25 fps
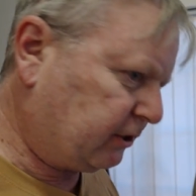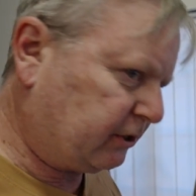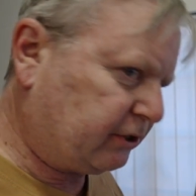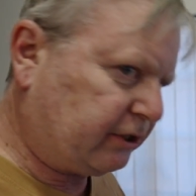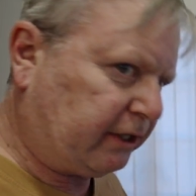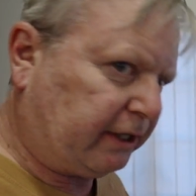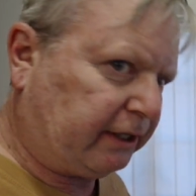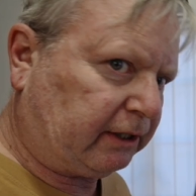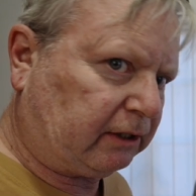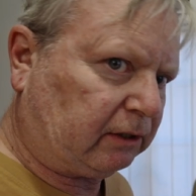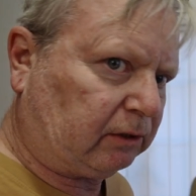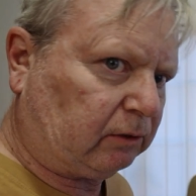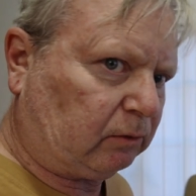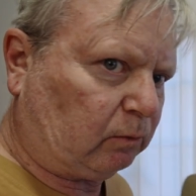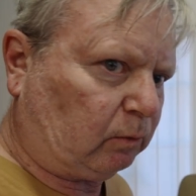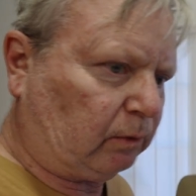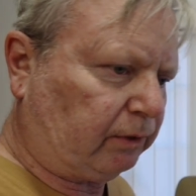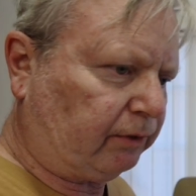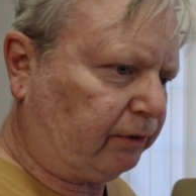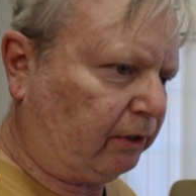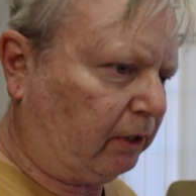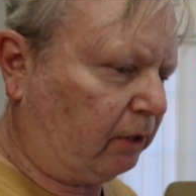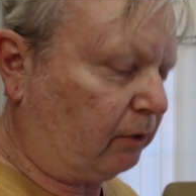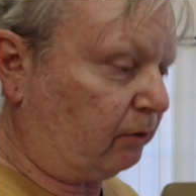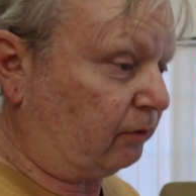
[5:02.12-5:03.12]
the channel
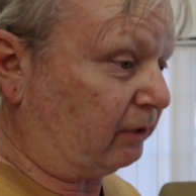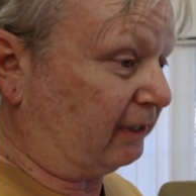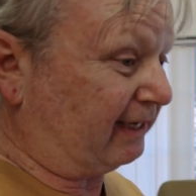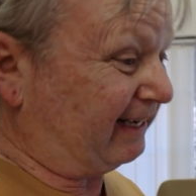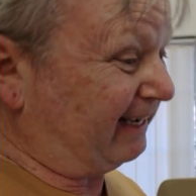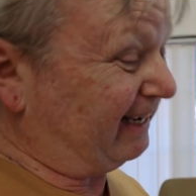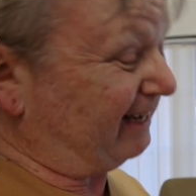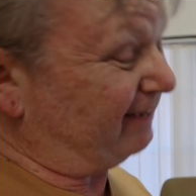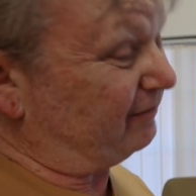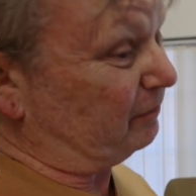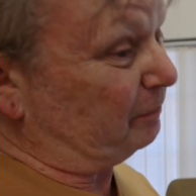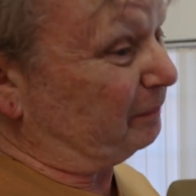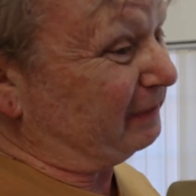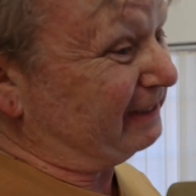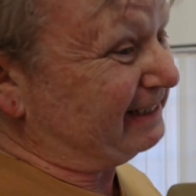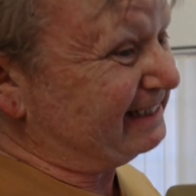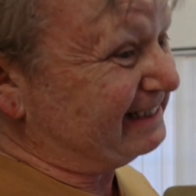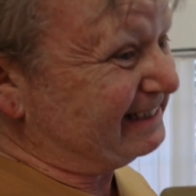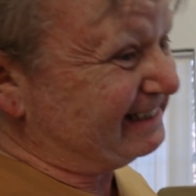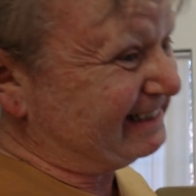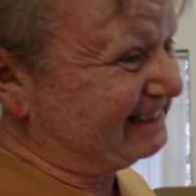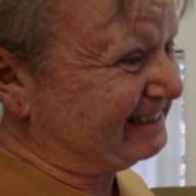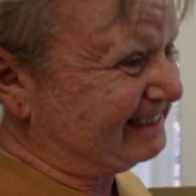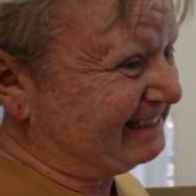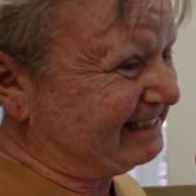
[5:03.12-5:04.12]
will know that I have a
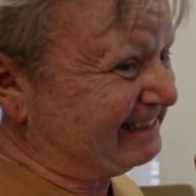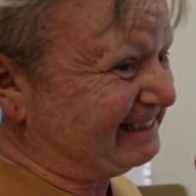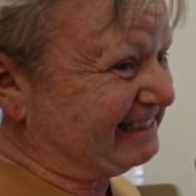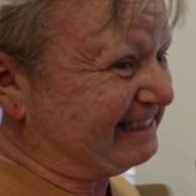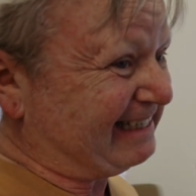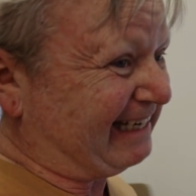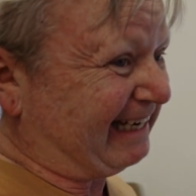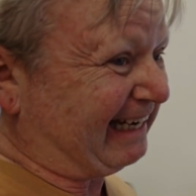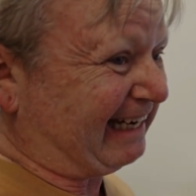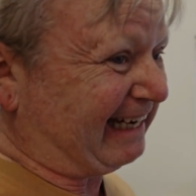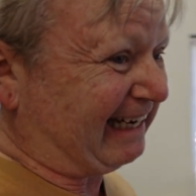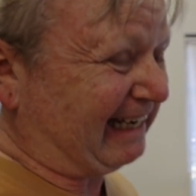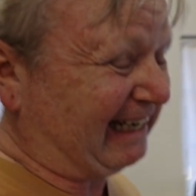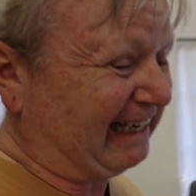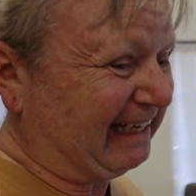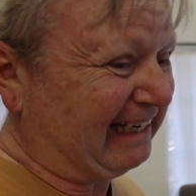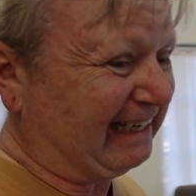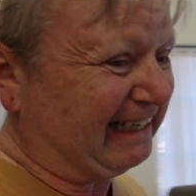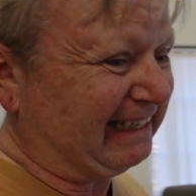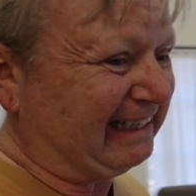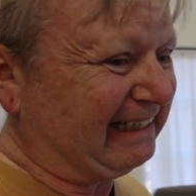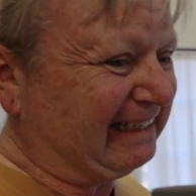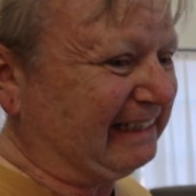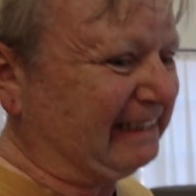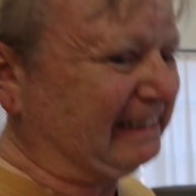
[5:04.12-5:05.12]

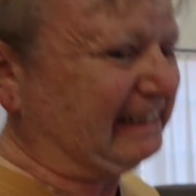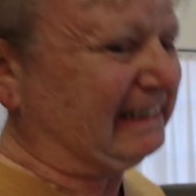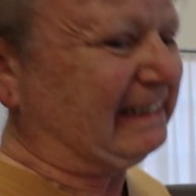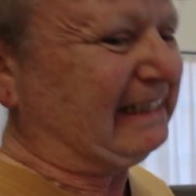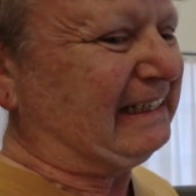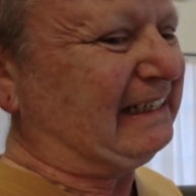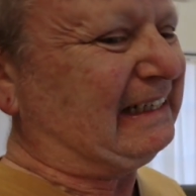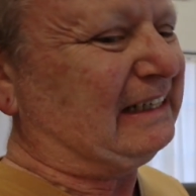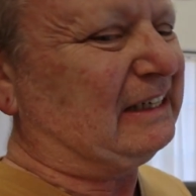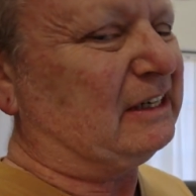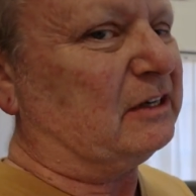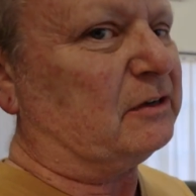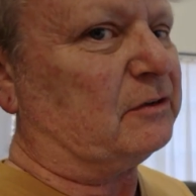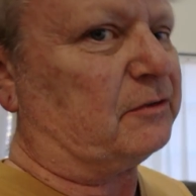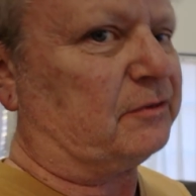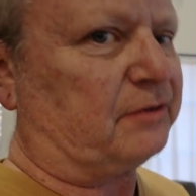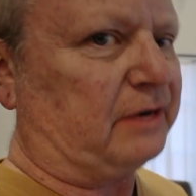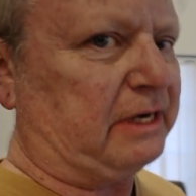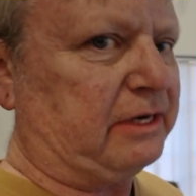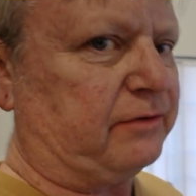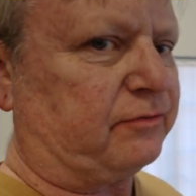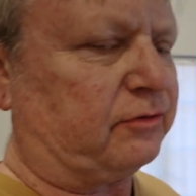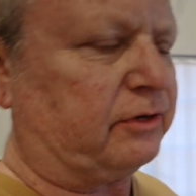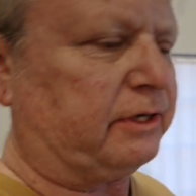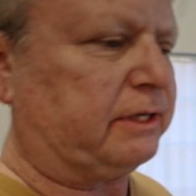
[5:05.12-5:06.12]
particular
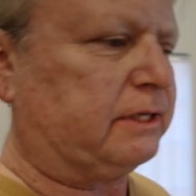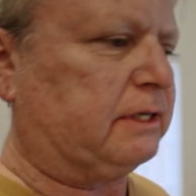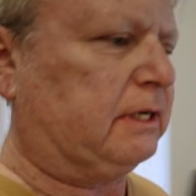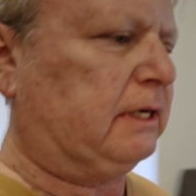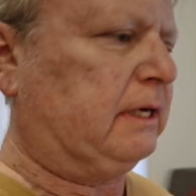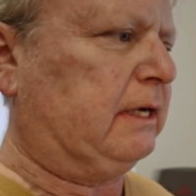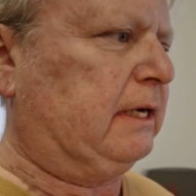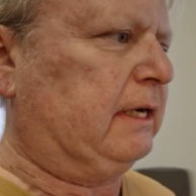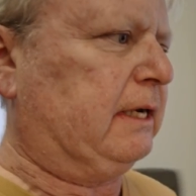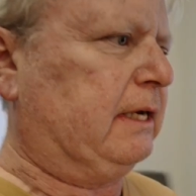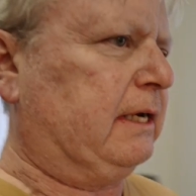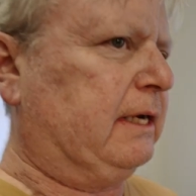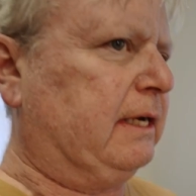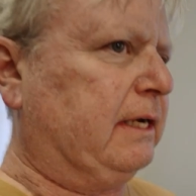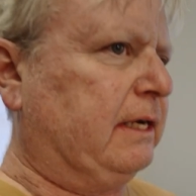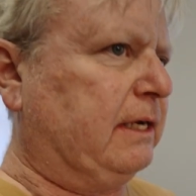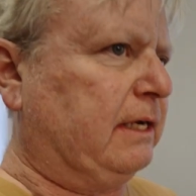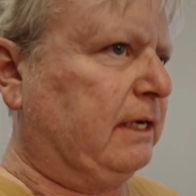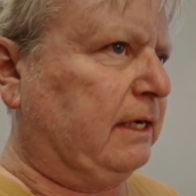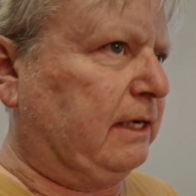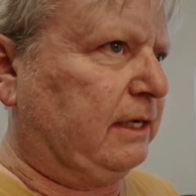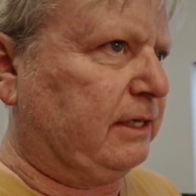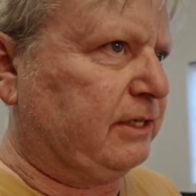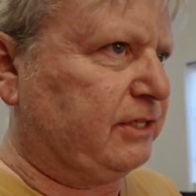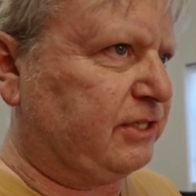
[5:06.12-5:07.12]
favorite
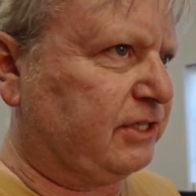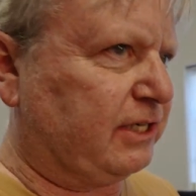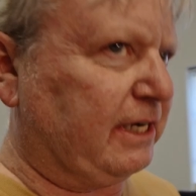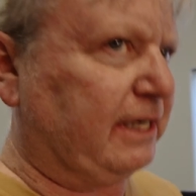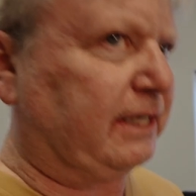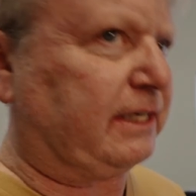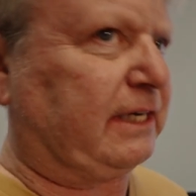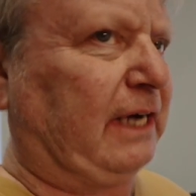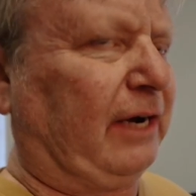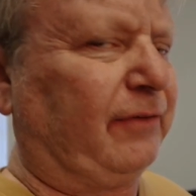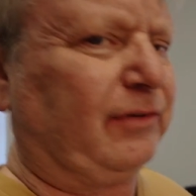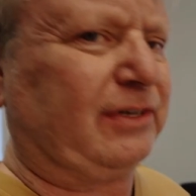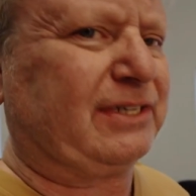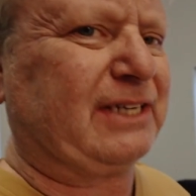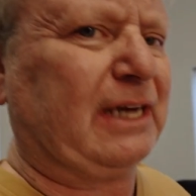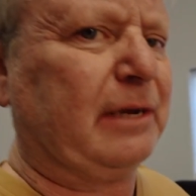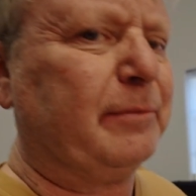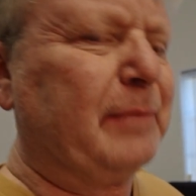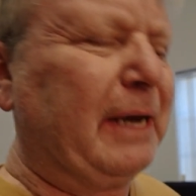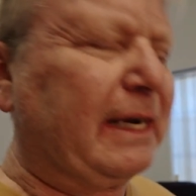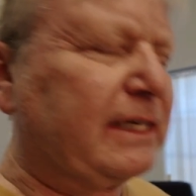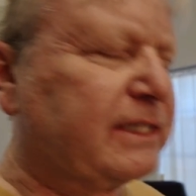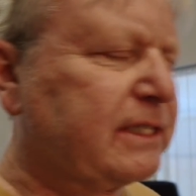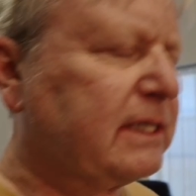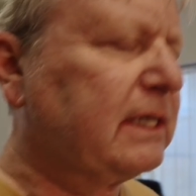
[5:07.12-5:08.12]
seat covers.
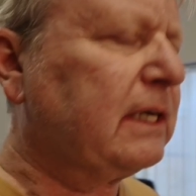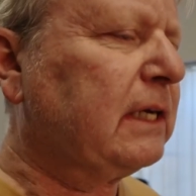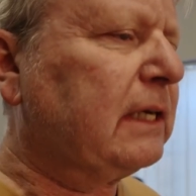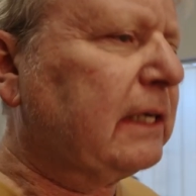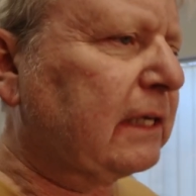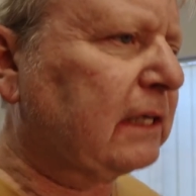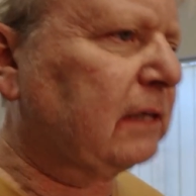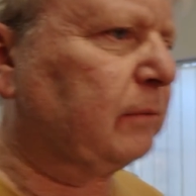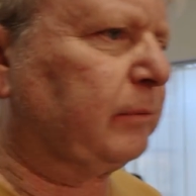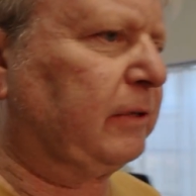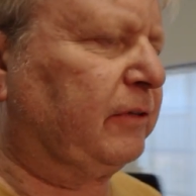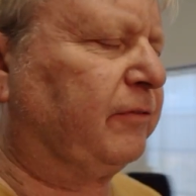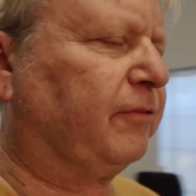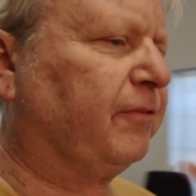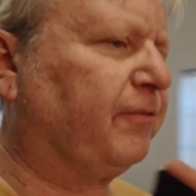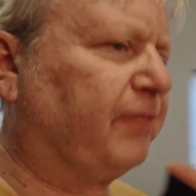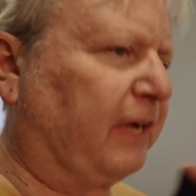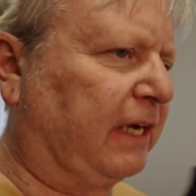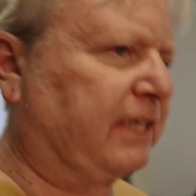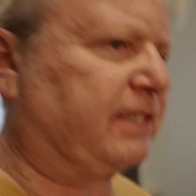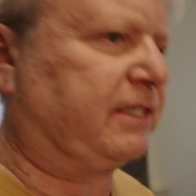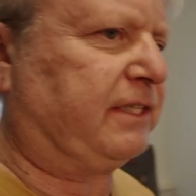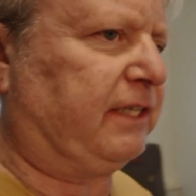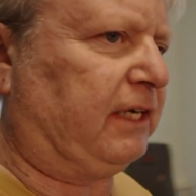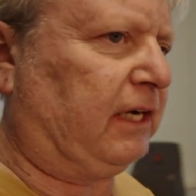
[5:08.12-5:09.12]
I'm actually a little bit
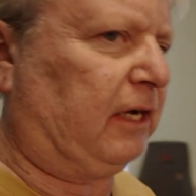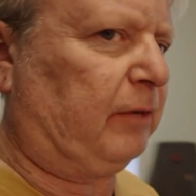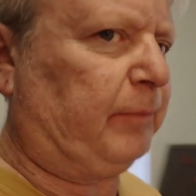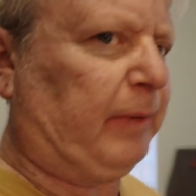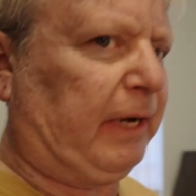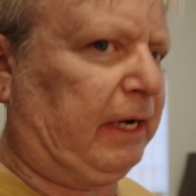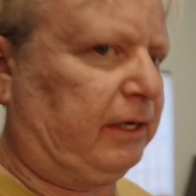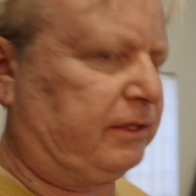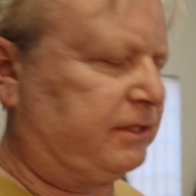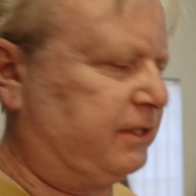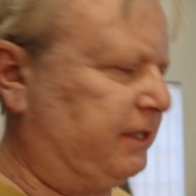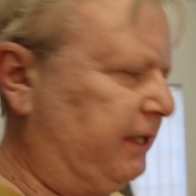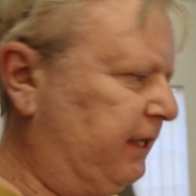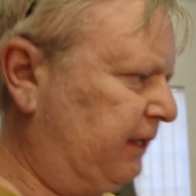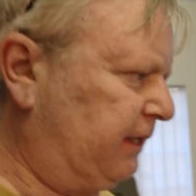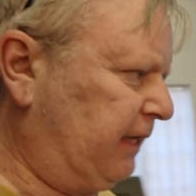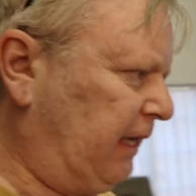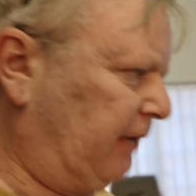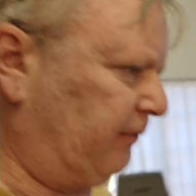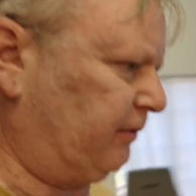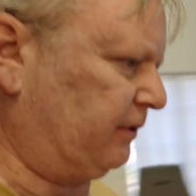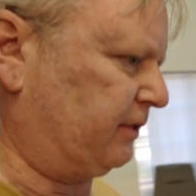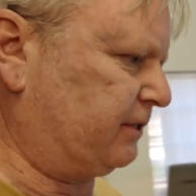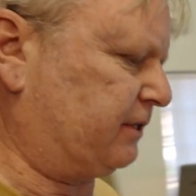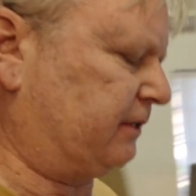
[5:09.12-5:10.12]
fussy about seat
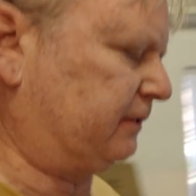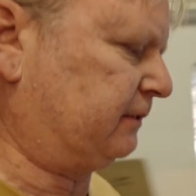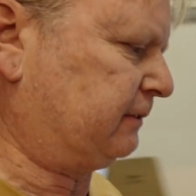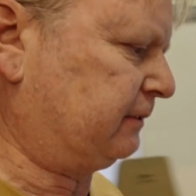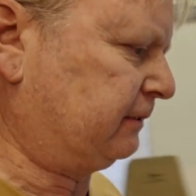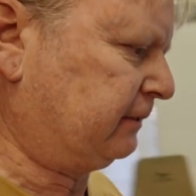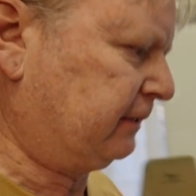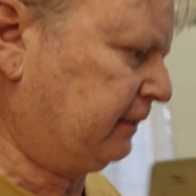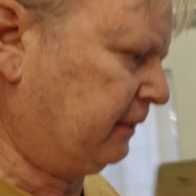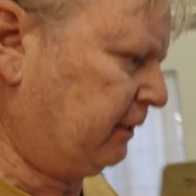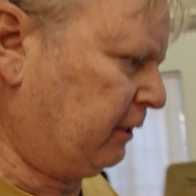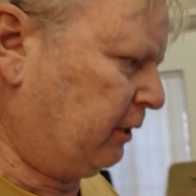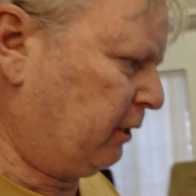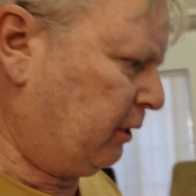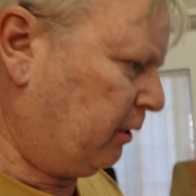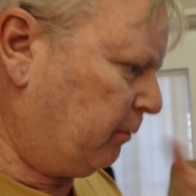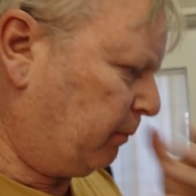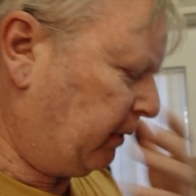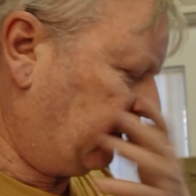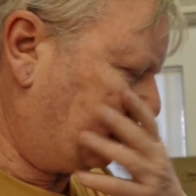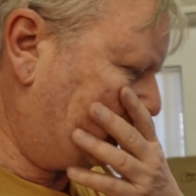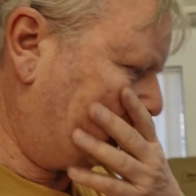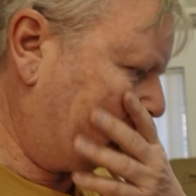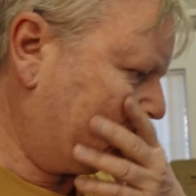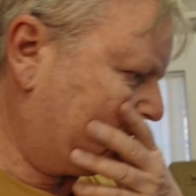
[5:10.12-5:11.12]
covers
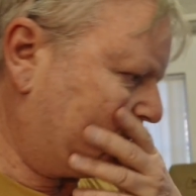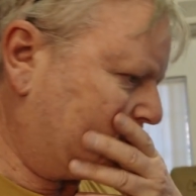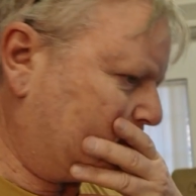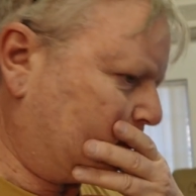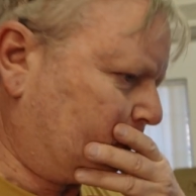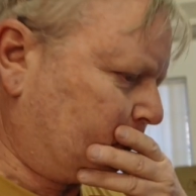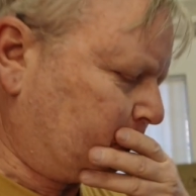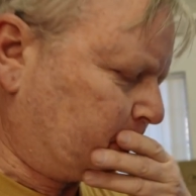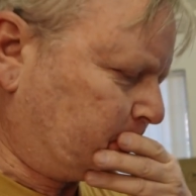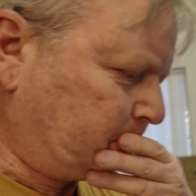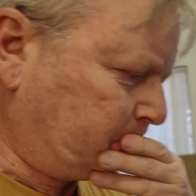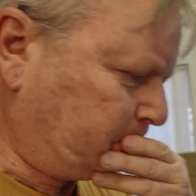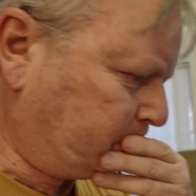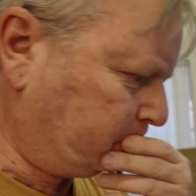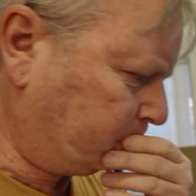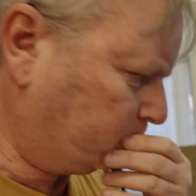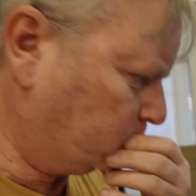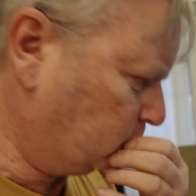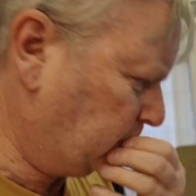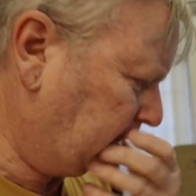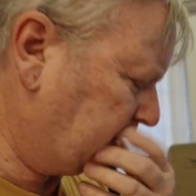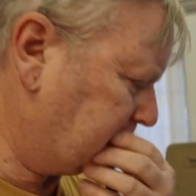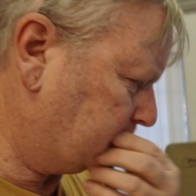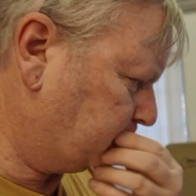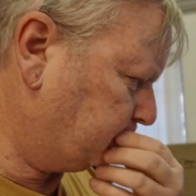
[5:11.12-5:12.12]
because,
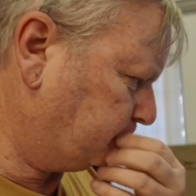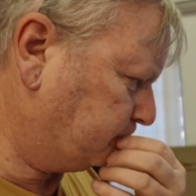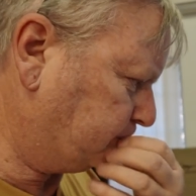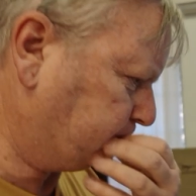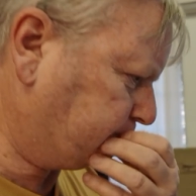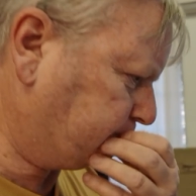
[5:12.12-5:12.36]
well,